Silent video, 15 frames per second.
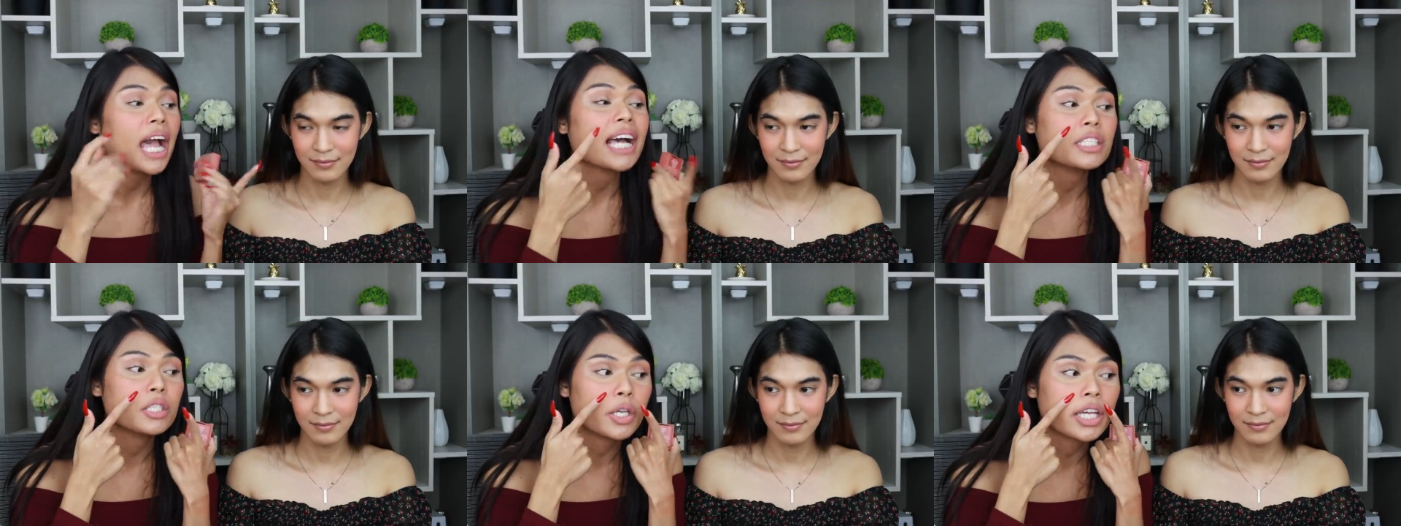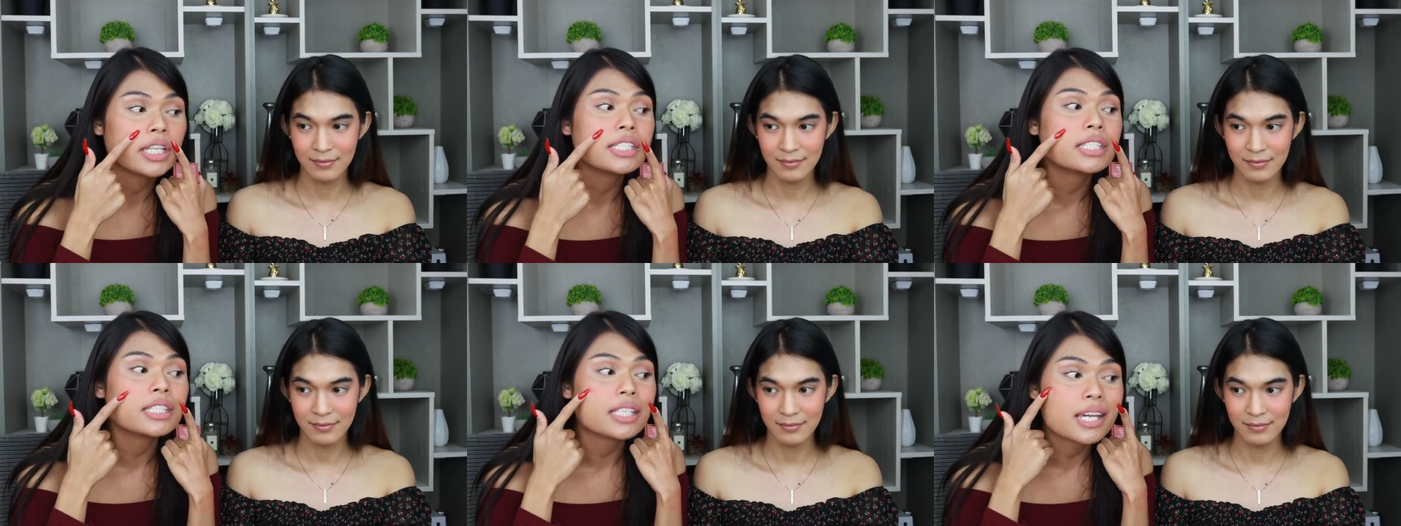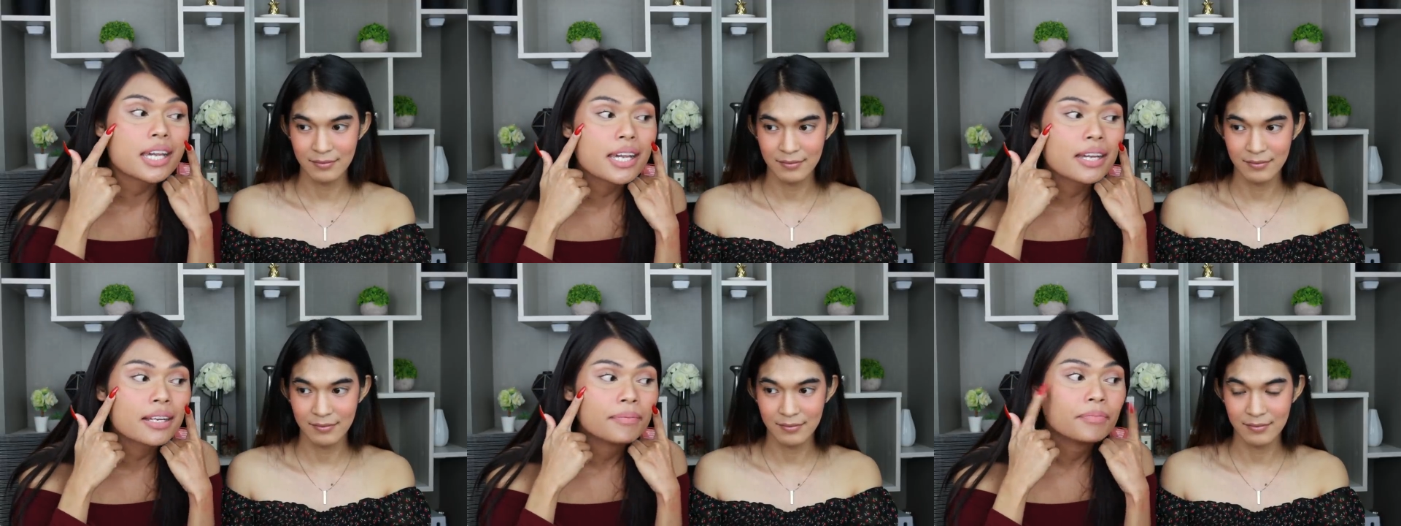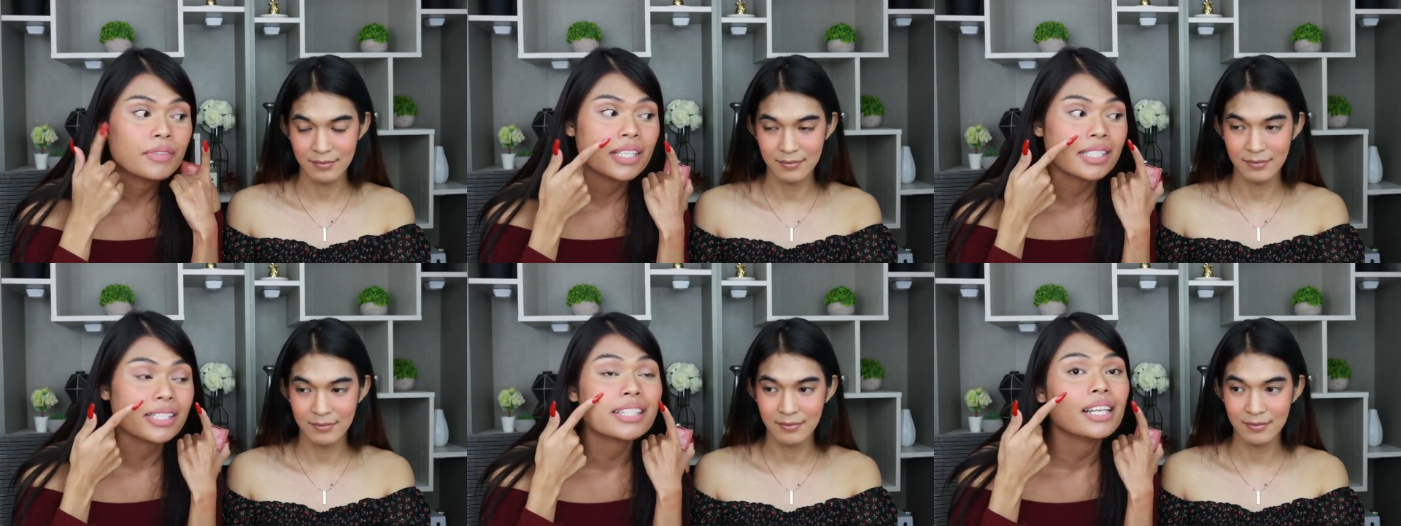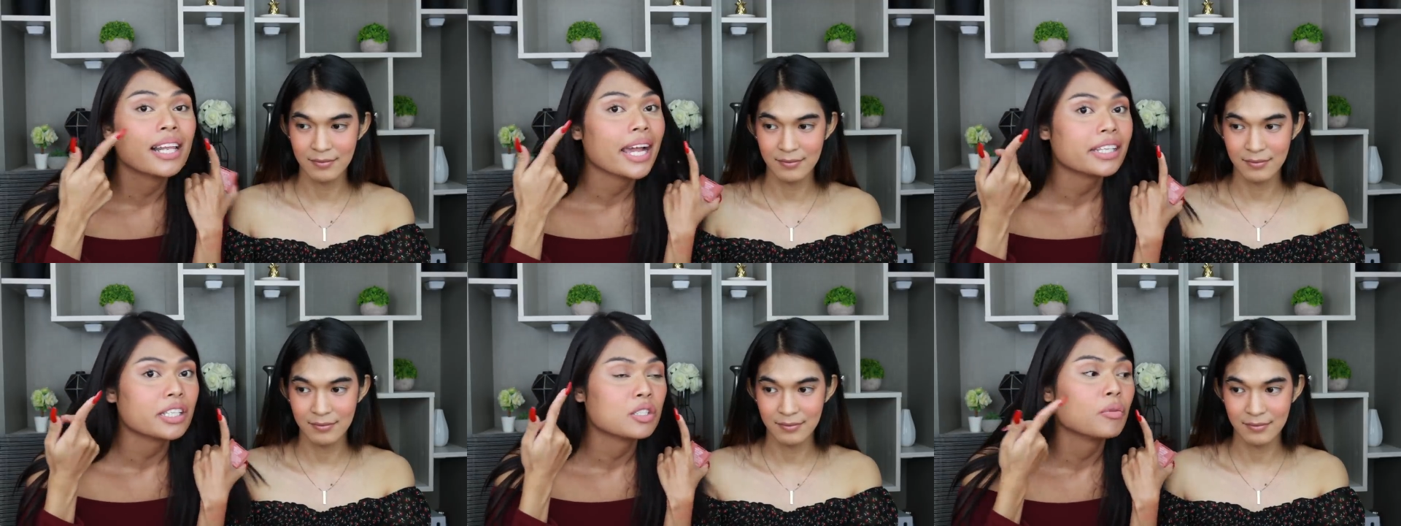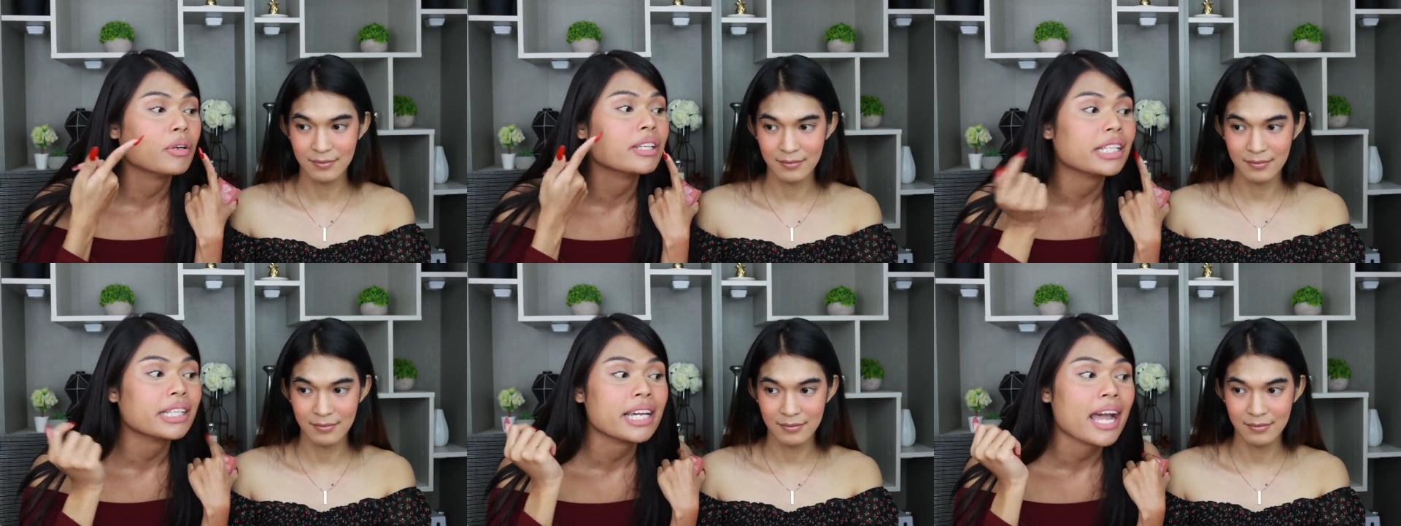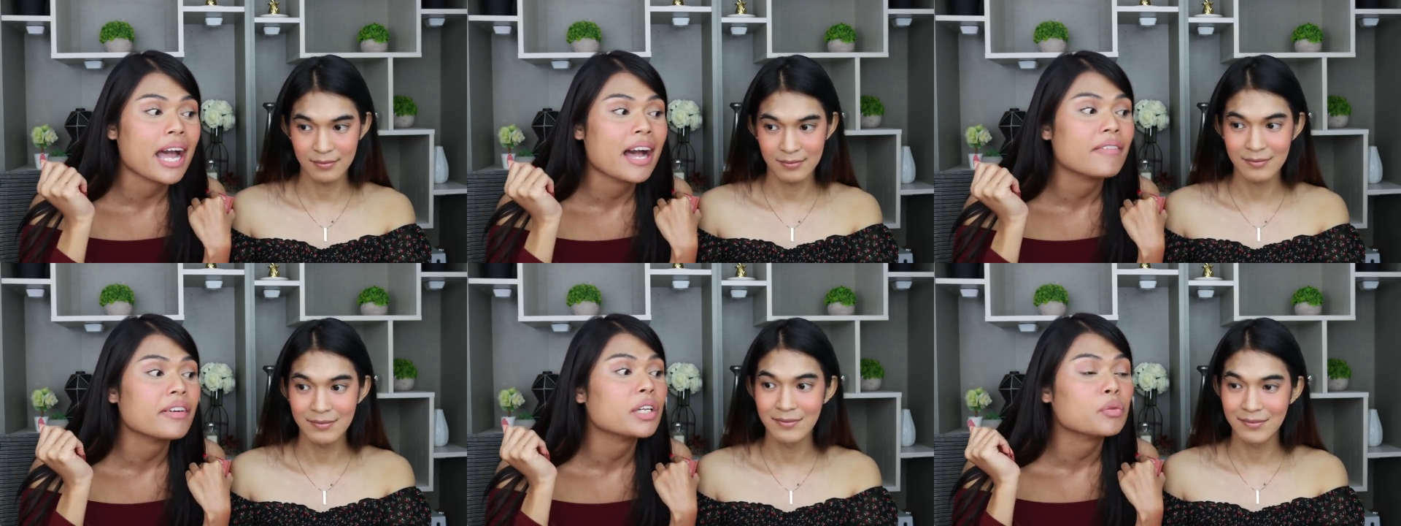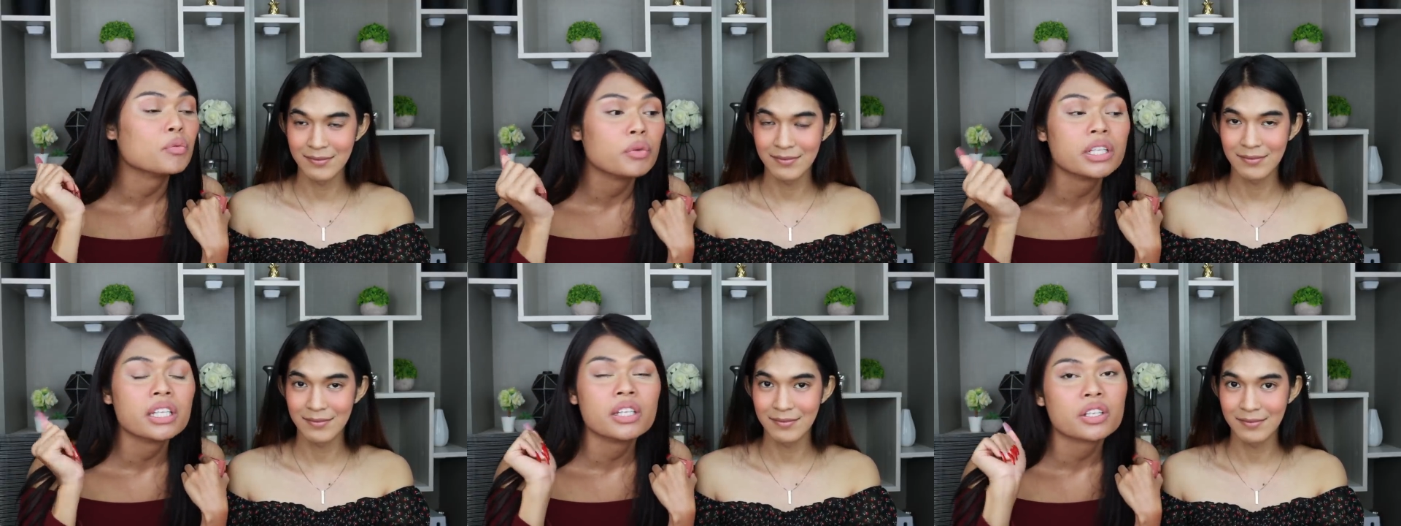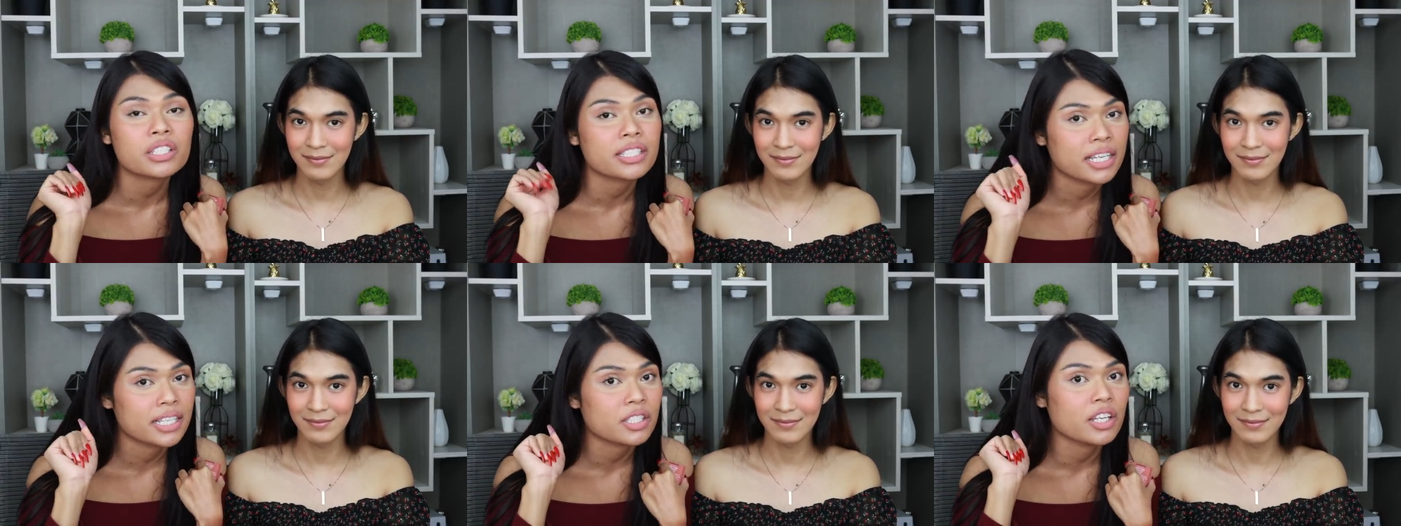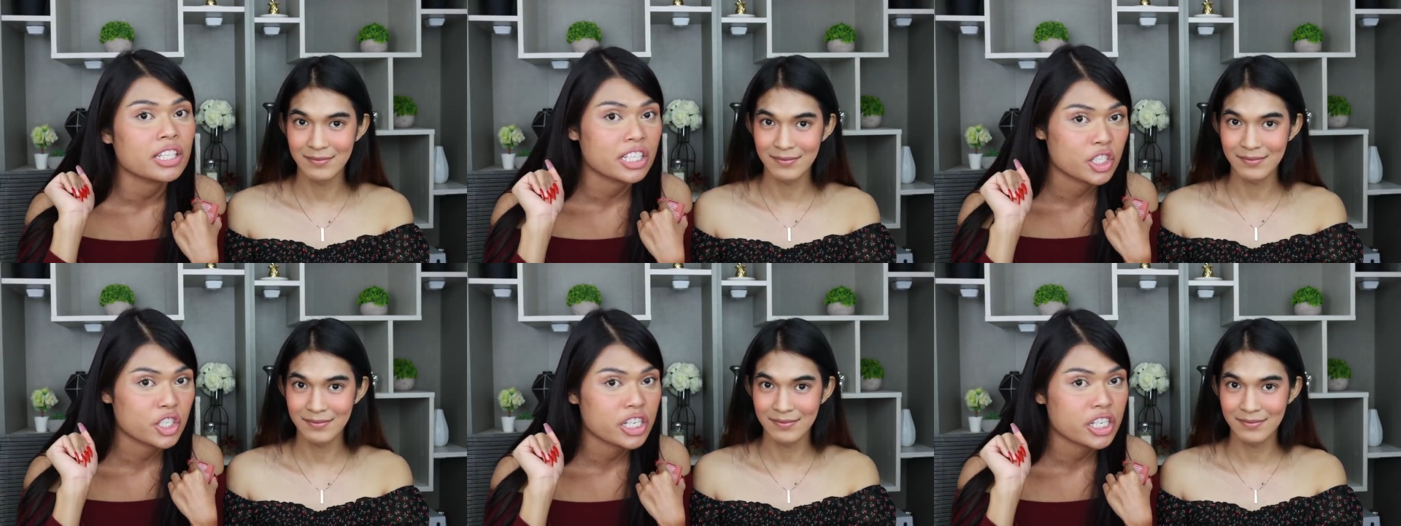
Speaker 1: as you can see, this is the lightest one that they have. It really looks nice on the